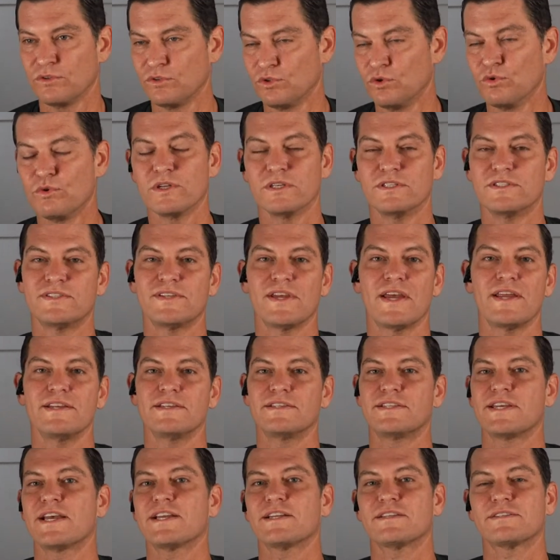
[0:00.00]
You could
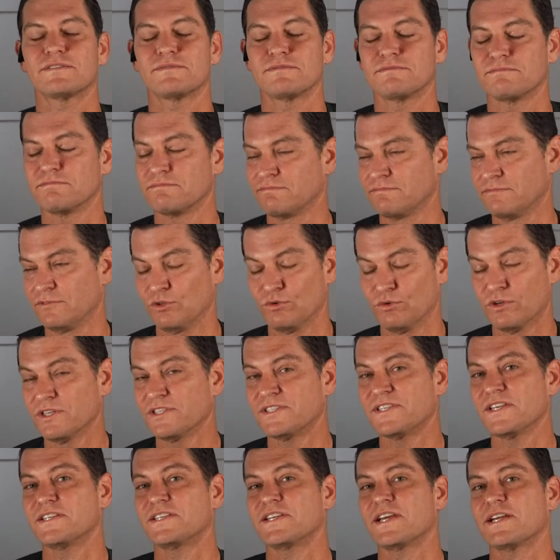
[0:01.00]
send text
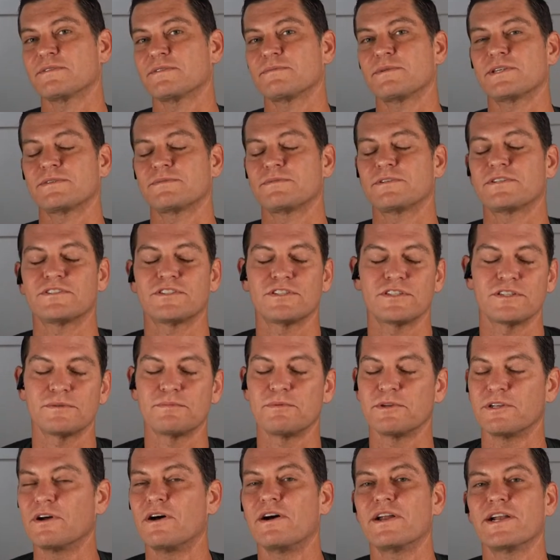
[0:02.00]
messages,
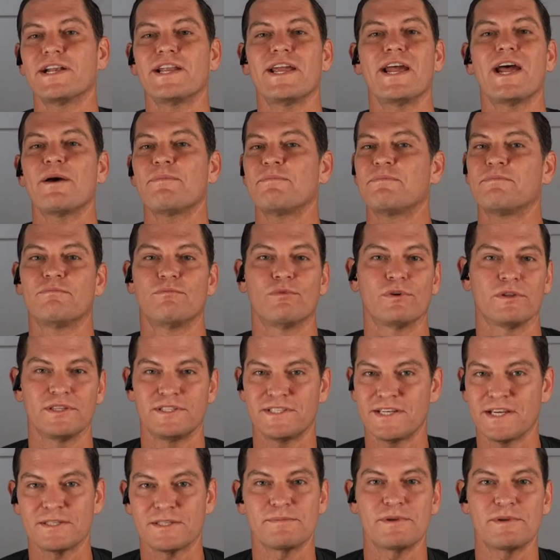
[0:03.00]
but on an app where the
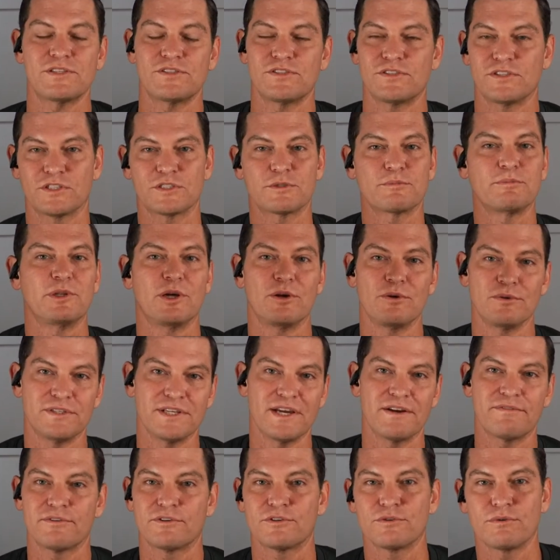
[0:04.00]
text message explodes
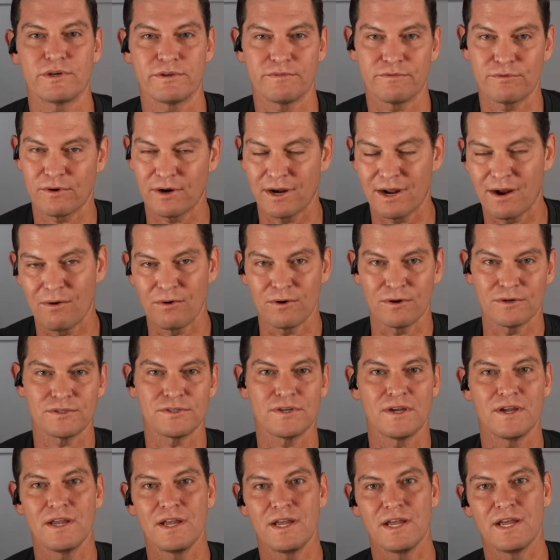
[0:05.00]
after 24
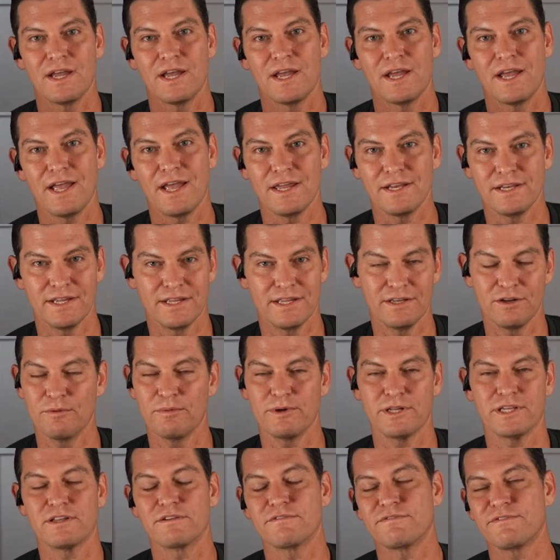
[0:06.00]
hours. And
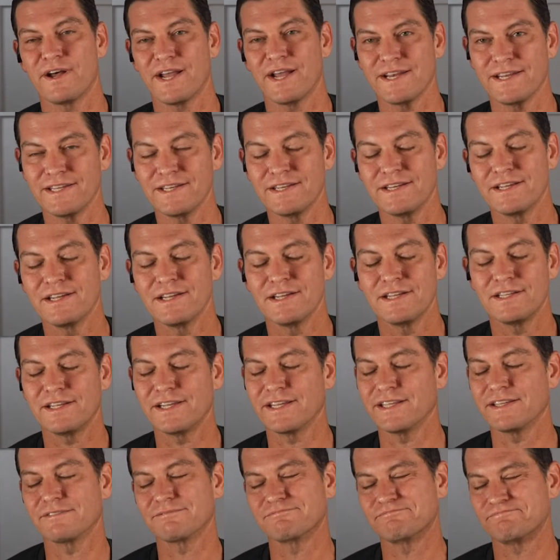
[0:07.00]
nobody can find it.
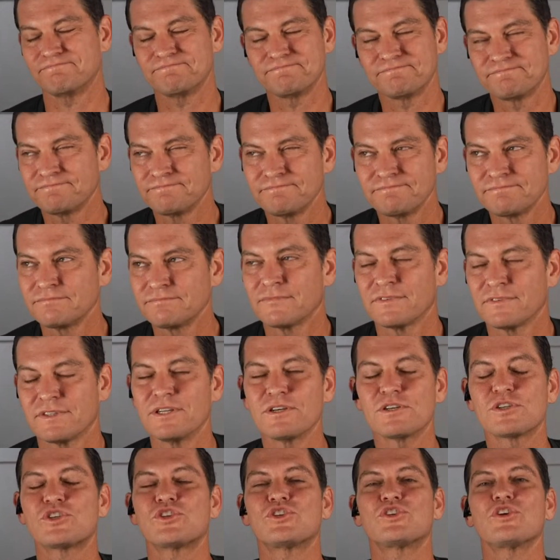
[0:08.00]
Like,
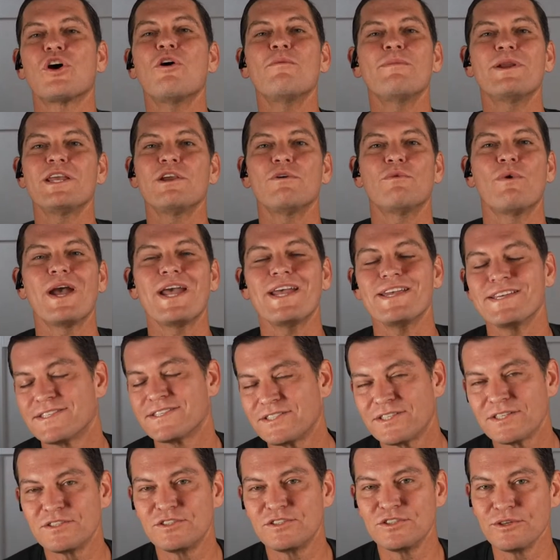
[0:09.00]
there's so many
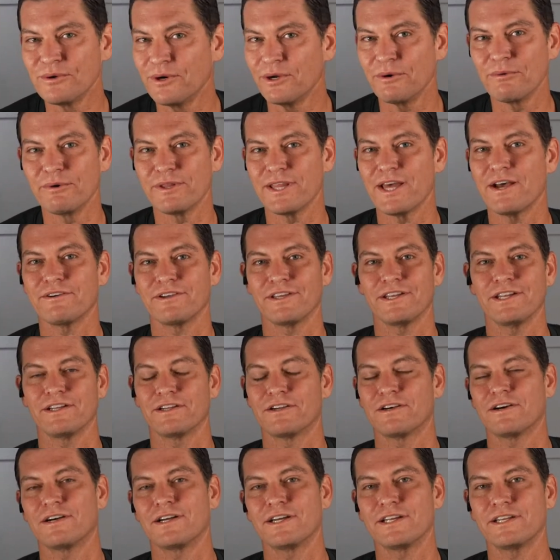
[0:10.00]
ways to do it without getting
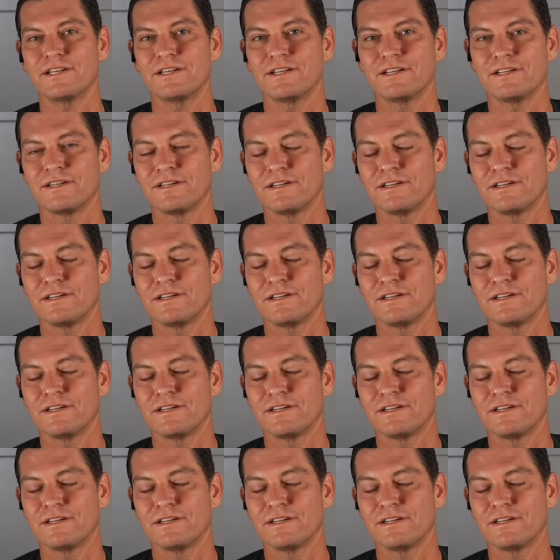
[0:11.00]
caught.